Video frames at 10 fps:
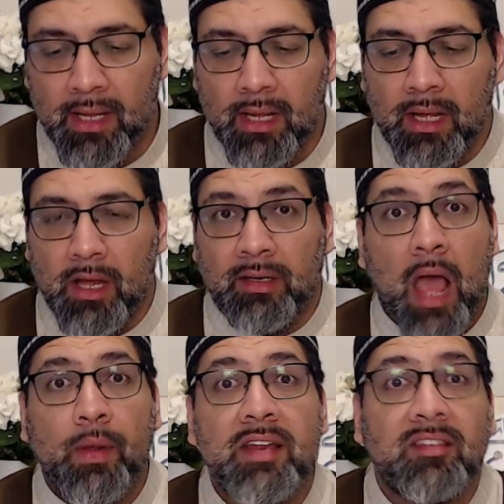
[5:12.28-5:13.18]
Now
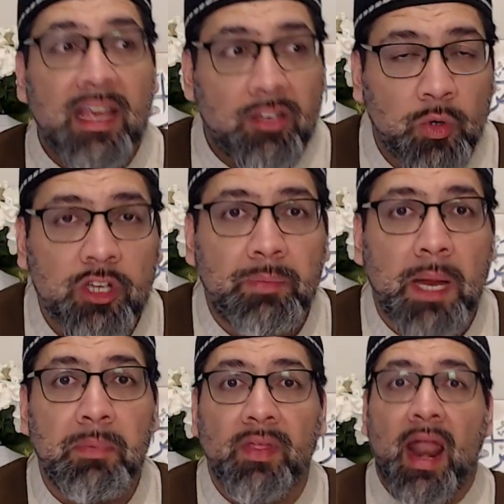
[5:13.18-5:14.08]
he says to his people
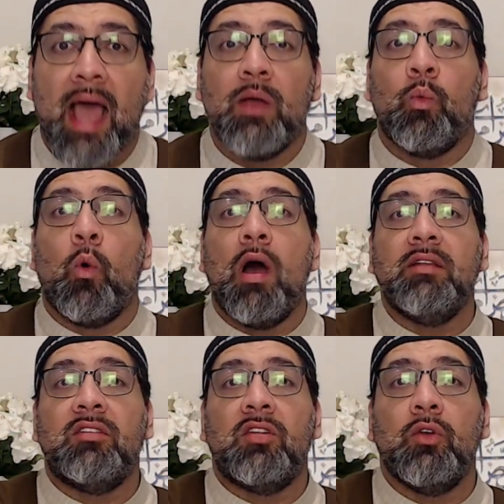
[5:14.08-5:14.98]
that I want
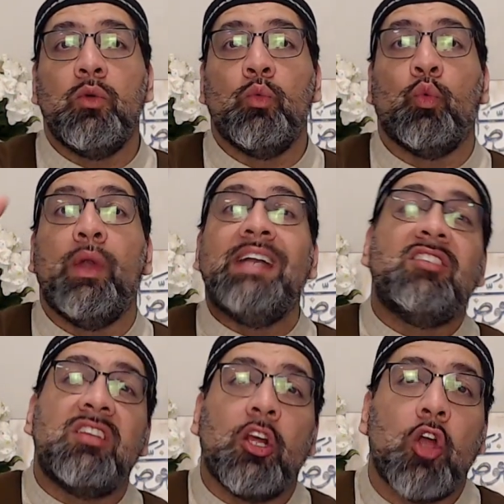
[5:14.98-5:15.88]
to reach
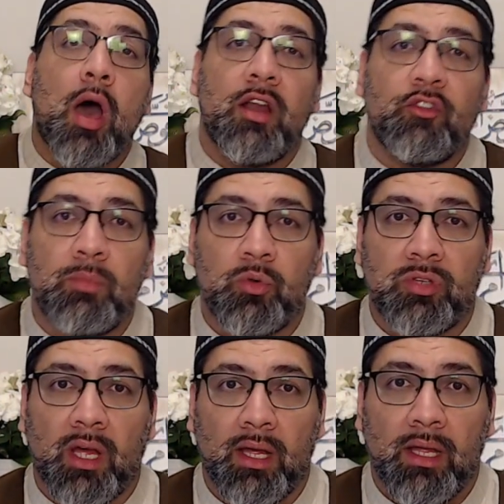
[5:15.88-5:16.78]
the God of Musa.
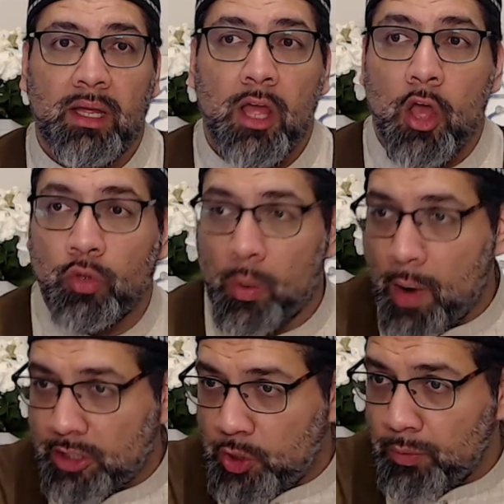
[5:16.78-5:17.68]
So I
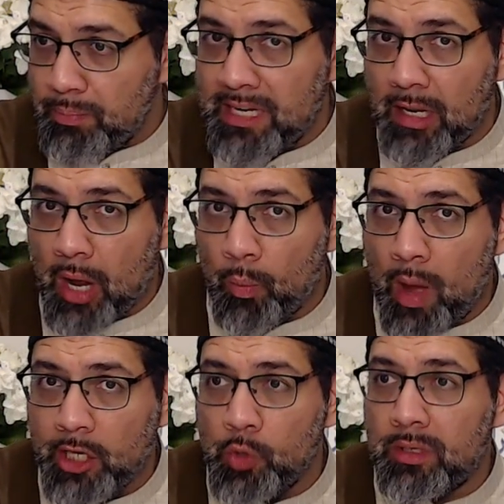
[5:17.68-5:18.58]
want you
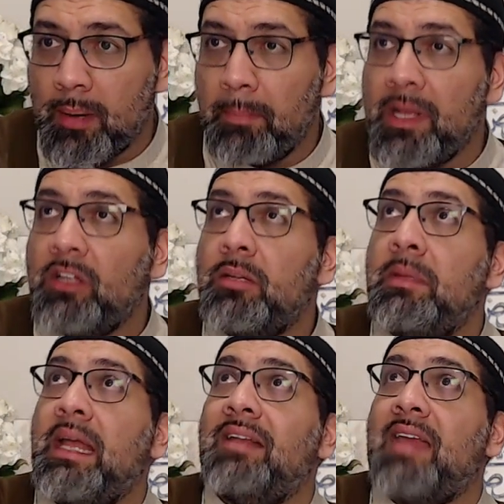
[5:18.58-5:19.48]
to build me
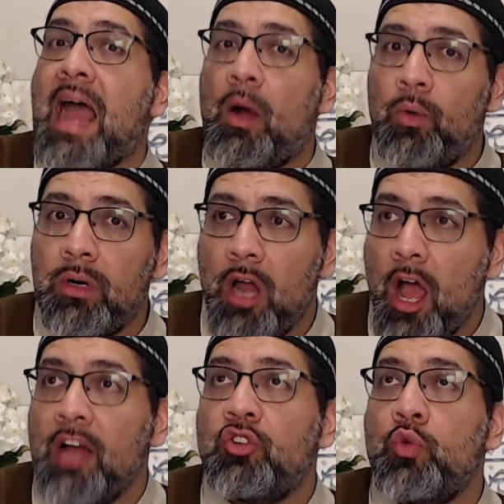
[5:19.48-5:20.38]
a tower, a
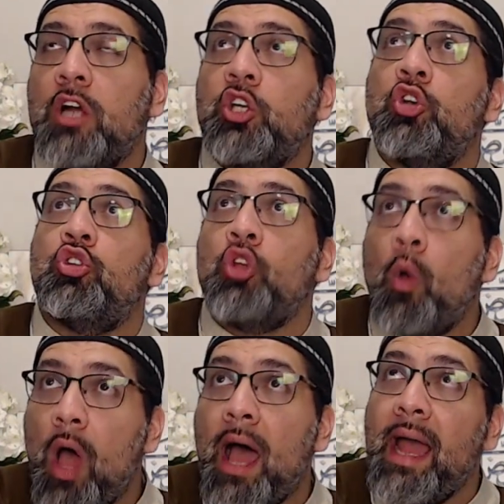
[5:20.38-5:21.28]
structure so
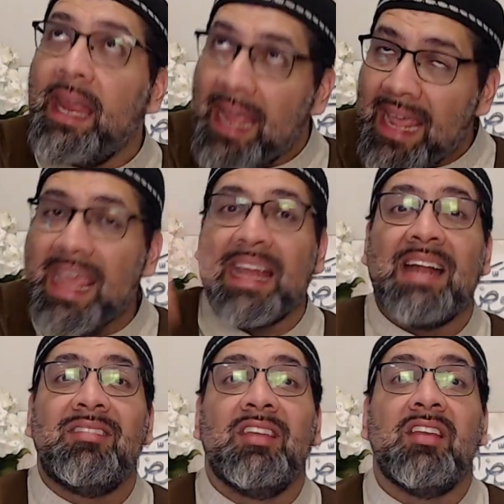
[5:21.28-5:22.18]
high it
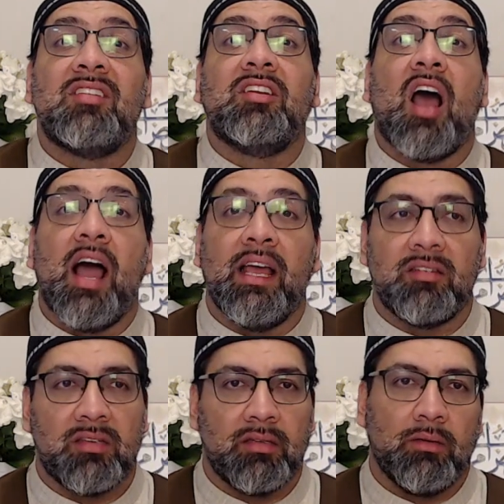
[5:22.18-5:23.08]
gets to the
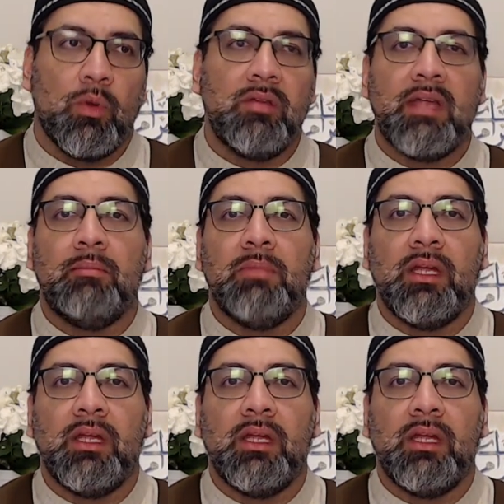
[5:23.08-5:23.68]
skies. What does that mean?